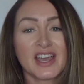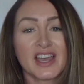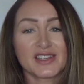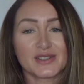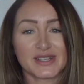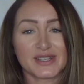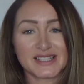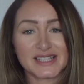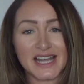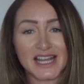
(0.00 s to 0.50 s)

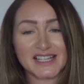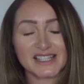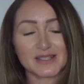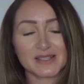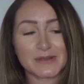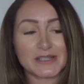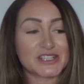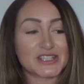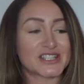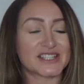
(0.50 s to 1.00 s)
So it's nice
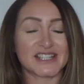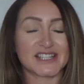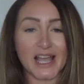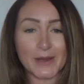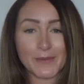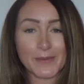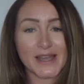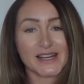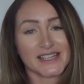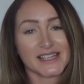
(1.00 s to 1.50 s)
to be just
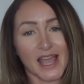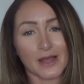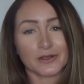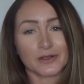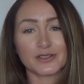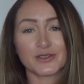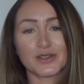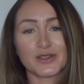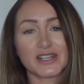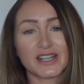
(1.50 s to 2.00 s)
sat back down
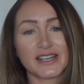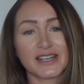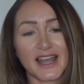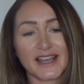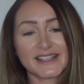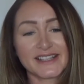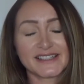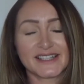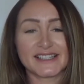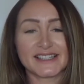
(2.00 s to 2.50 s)
and doing a
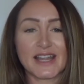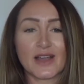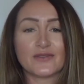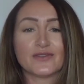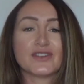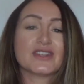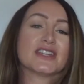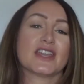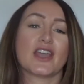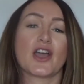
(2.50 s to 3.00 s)
nice sit
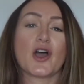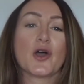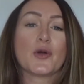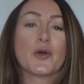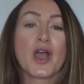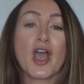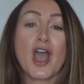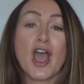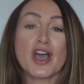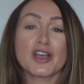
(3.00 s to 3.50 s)
down video.